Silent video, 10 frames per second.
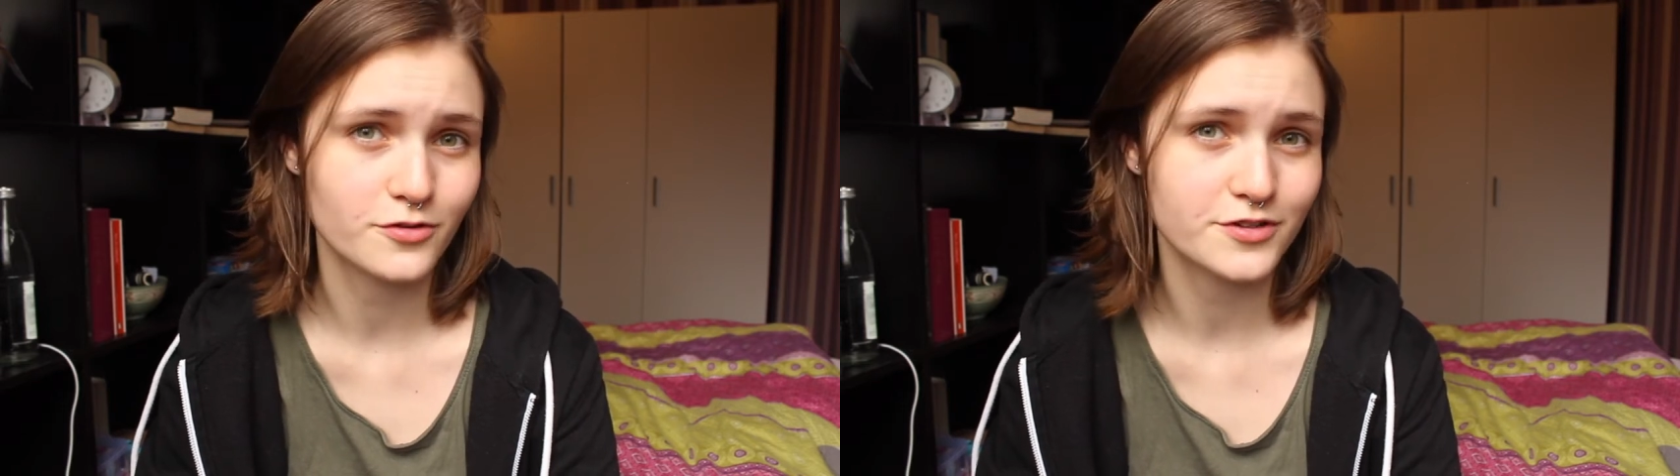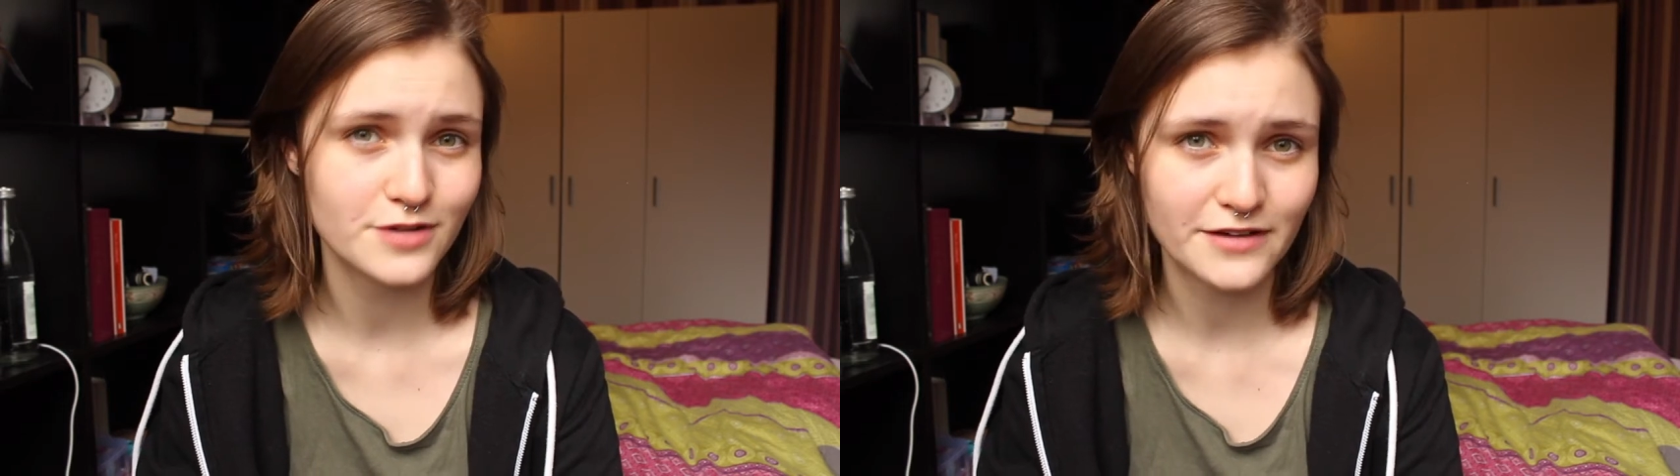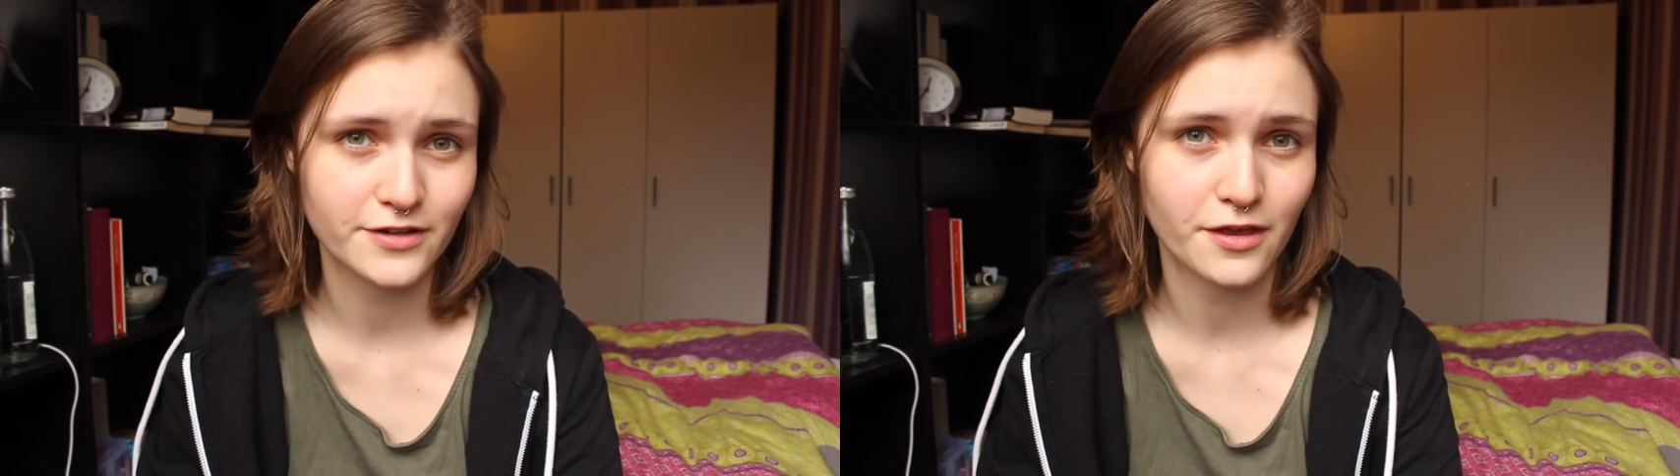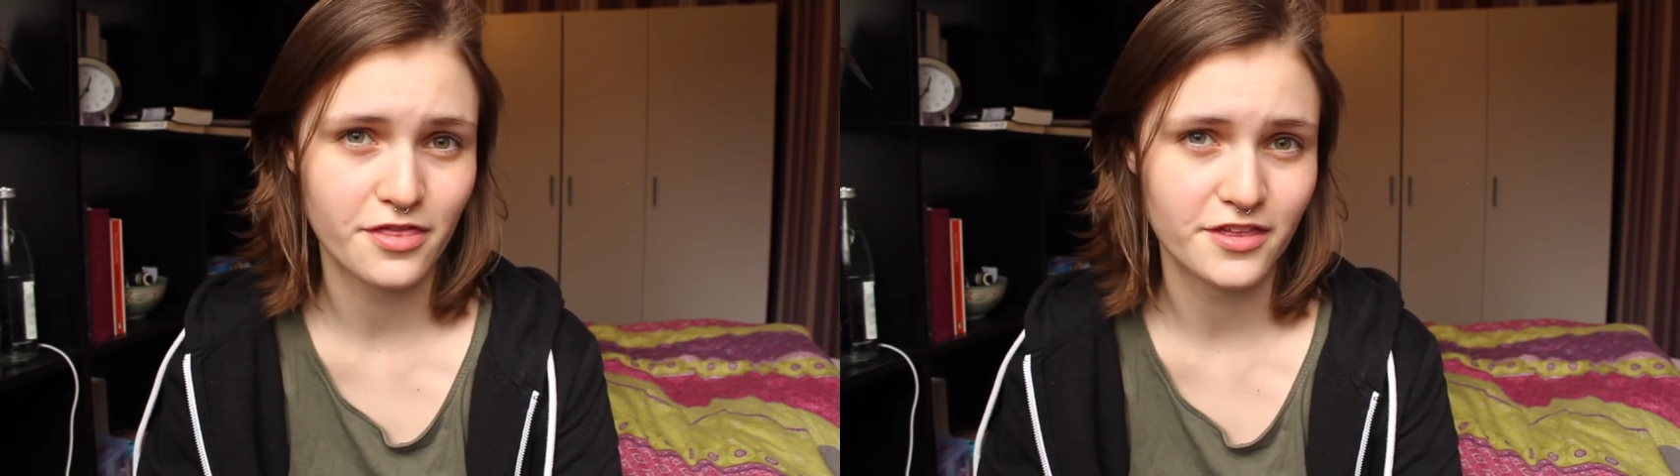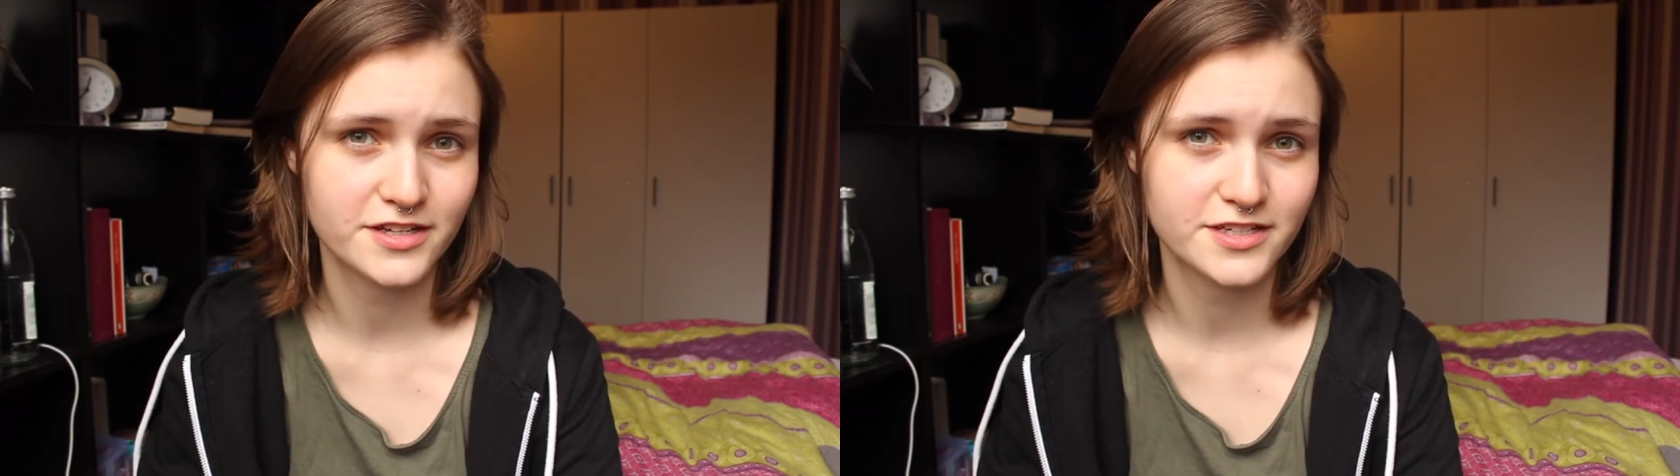a travelling
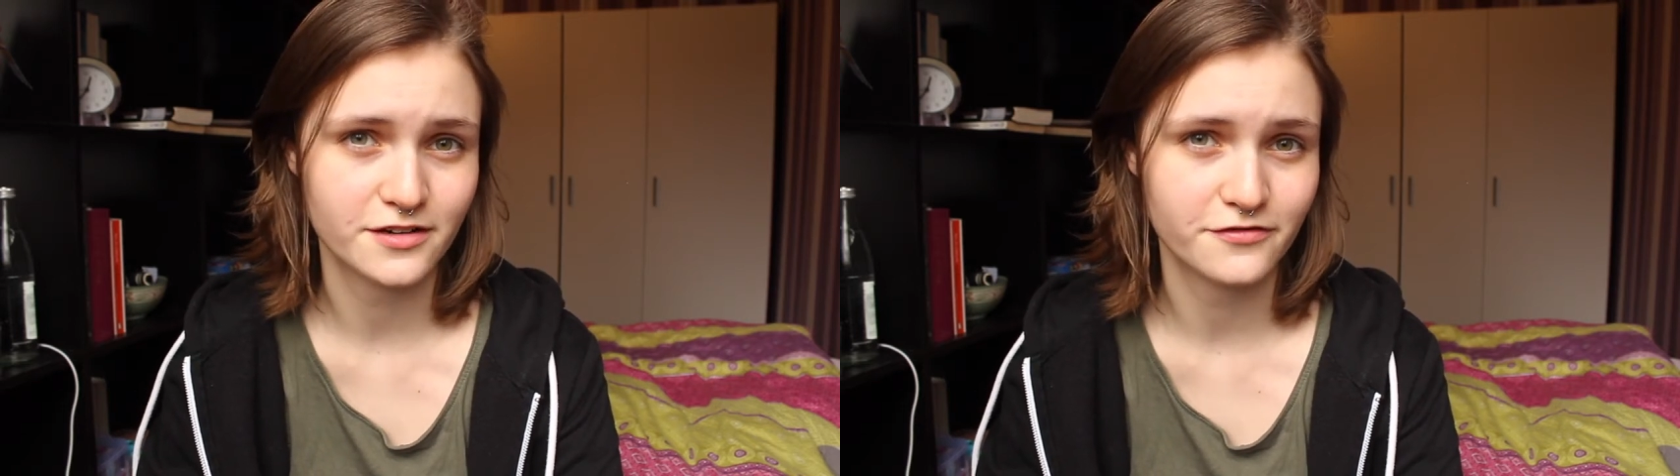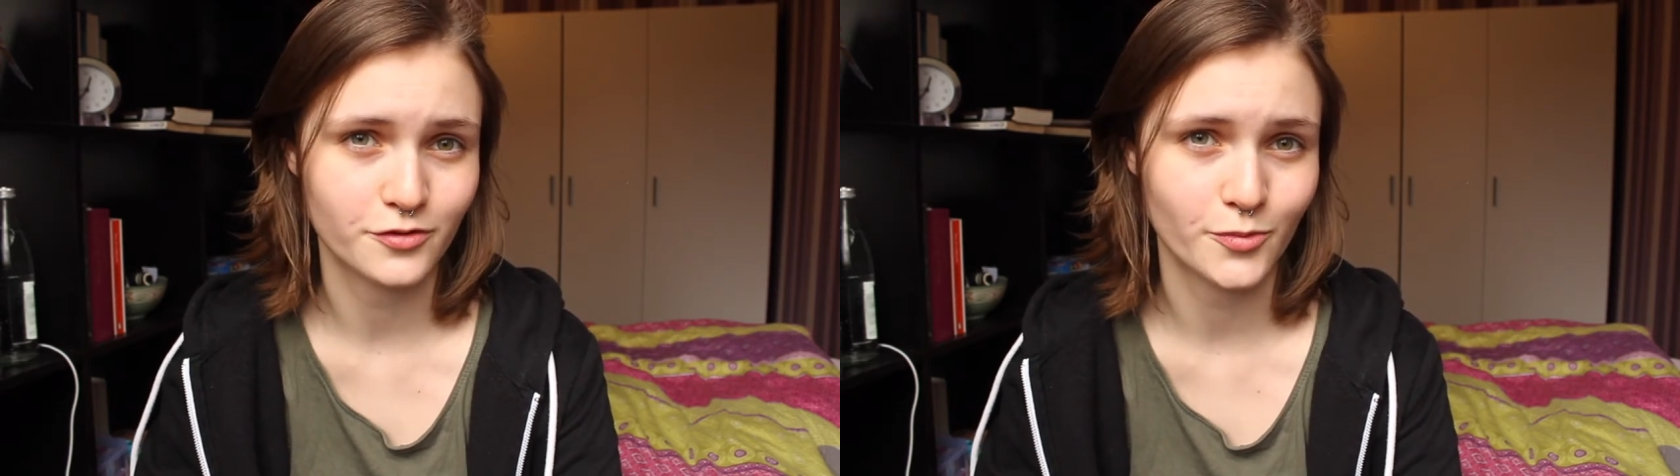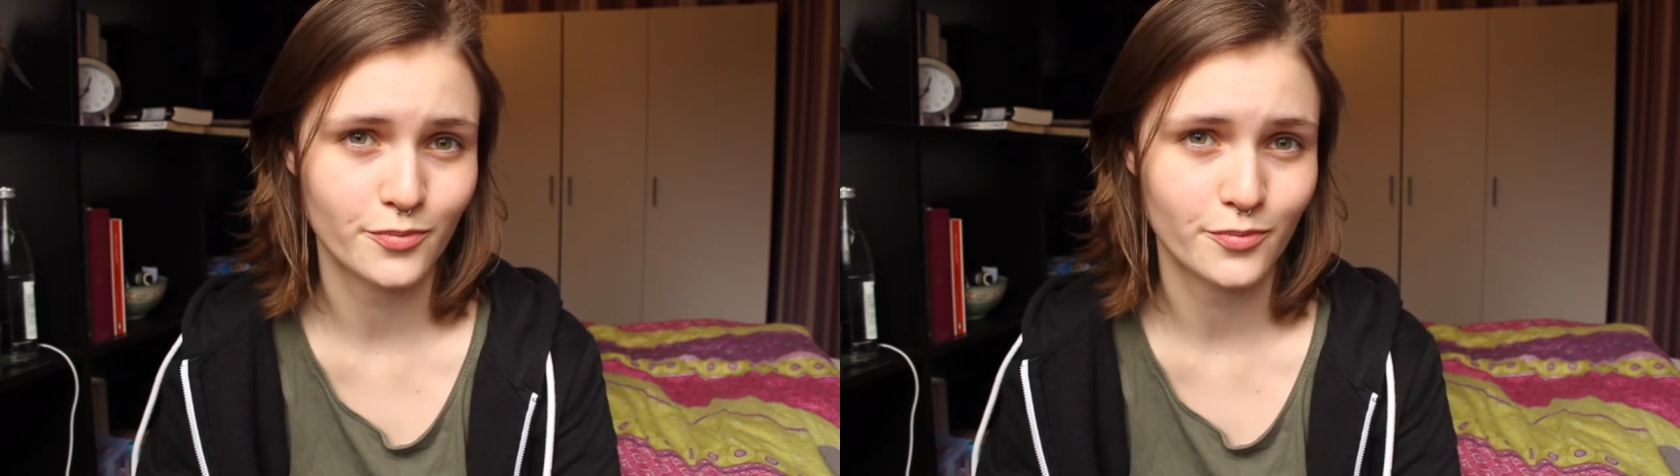theatre for